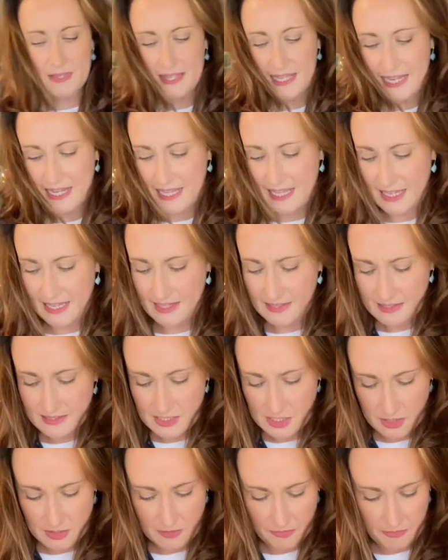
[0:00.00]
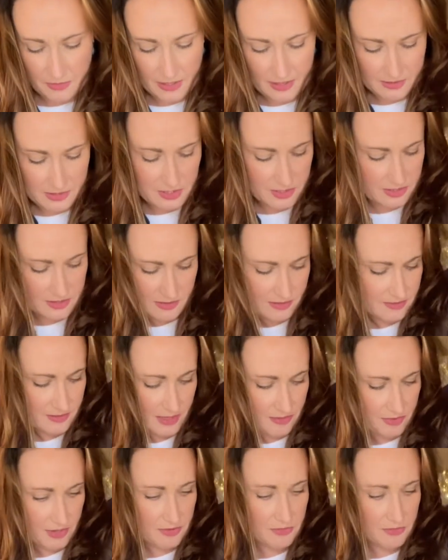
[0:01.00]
silly just giving